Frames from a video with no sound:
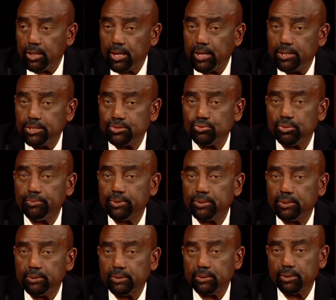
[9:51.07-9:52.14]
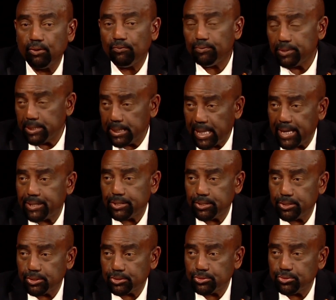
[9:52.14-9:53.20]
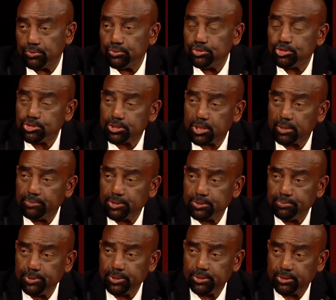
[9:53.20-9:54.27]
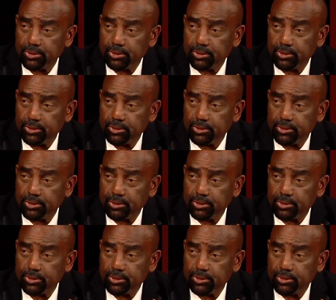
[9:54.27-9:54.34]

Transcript: and these women hopefully like to hear the truth. You should come and speak